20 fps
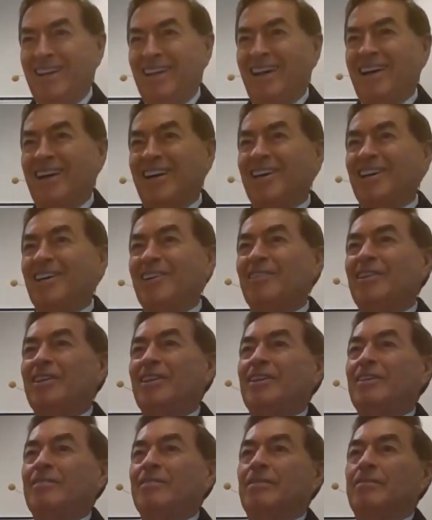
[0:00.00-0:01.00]

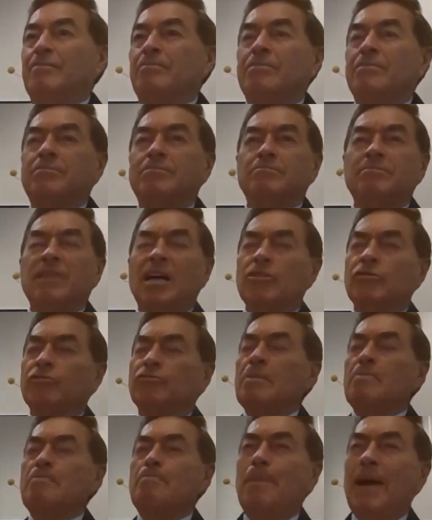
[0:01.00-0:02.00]
um,
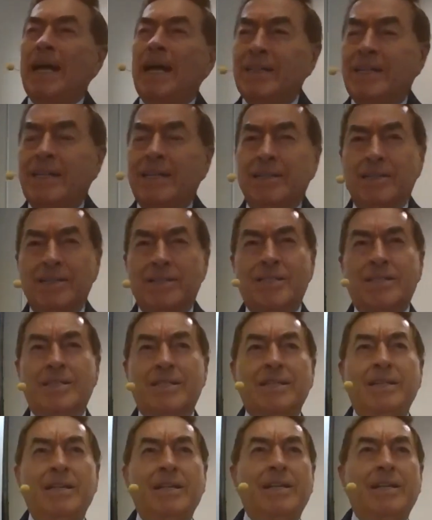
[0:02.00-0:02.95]
repentance,